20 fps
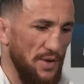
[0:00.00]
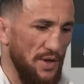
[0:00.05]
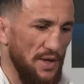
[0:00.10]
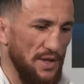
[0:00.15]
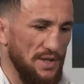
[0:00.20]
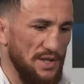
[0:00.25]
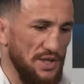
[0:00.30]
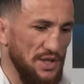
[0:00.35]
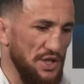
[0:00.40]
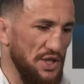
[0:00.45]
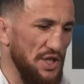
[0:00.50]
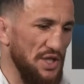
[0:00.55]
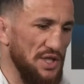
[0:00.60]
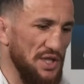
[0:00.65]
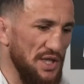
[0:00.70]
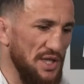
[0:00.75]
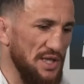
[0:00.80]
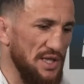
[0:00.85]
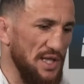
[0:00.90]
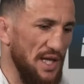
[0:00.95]
It's
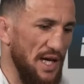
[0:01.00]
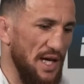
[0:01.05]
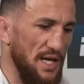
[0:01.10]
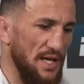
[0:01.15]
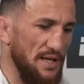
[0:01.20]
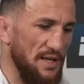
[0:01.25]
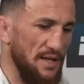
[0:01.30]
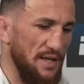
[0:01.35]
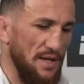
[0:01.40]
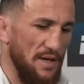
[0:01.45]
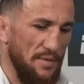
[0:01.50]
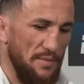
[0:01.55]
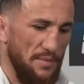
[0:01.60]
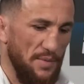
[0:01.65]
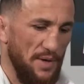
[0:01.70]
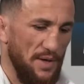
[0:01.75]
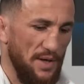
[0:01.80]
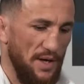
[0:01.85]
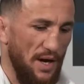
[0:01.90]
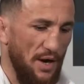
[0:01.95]
cheese inside,
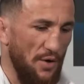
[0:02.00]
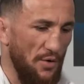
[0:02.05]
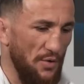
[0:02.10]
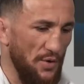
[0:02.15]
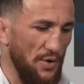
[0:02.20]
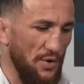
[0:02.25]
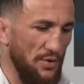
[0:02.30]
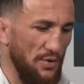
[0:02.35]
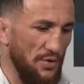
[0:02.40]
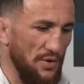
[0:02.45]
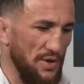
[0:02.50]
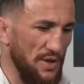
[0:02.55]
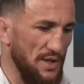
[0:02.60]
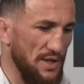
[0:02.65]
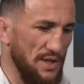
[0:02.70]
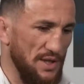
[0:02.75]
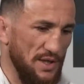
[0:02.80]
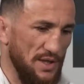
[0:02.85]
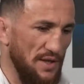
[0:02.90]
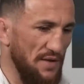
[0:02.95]
but how we cook
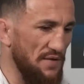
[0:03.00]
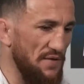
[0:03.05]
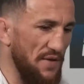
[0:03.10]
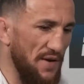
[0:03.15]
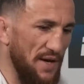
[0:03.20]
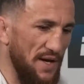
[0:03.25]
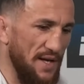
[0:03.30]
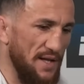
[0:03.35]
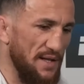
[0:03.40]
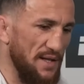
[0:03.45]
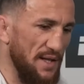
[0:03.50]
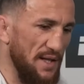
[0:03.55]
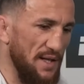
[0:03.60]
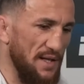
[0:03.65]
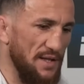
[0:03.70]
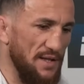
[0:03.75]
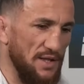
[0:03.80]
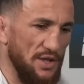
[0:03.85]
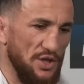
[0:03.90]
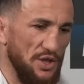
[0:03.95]
is different
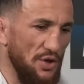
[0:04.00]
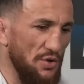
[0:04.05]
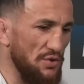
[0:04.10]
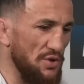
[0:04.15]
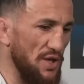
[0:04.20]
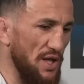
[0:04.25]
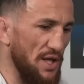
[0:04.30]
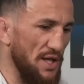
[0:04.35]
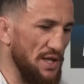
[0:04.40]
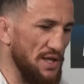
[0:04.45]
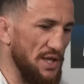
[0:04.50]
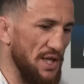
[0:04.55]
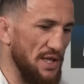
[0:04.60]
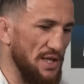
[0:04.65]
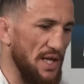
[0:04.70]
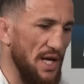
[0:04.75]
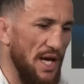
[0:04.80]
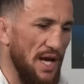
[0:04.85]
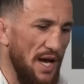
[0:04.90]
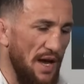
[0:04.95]
and so
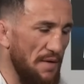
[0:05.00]
delicious.